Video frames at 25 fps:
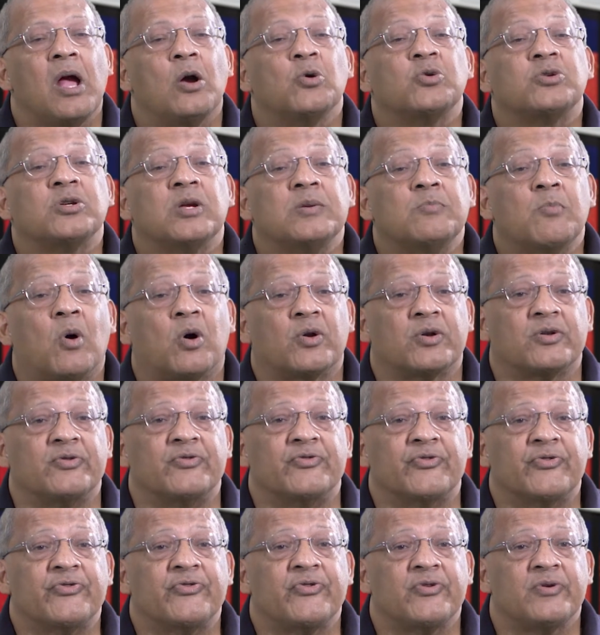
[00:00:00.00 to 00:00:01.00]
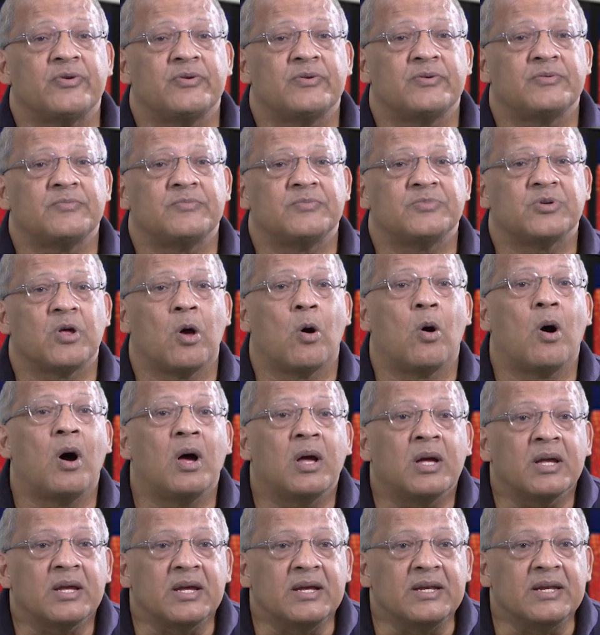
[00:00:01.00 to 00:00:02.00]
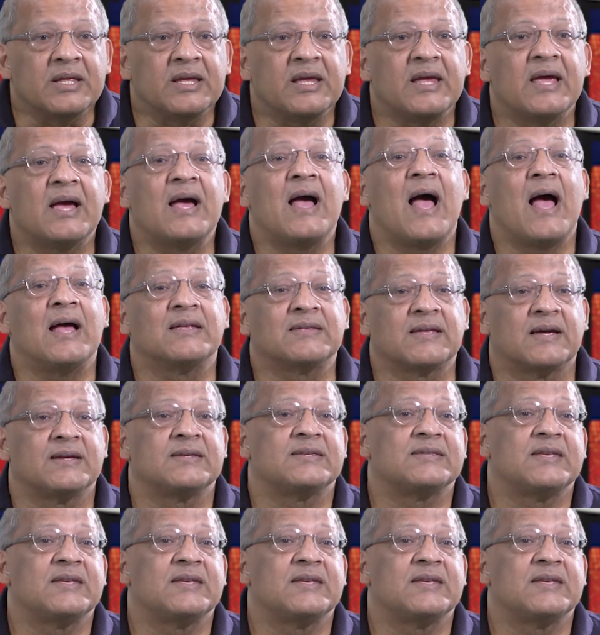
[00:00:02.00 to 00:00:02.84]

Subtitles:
Ocean models. So in here, as I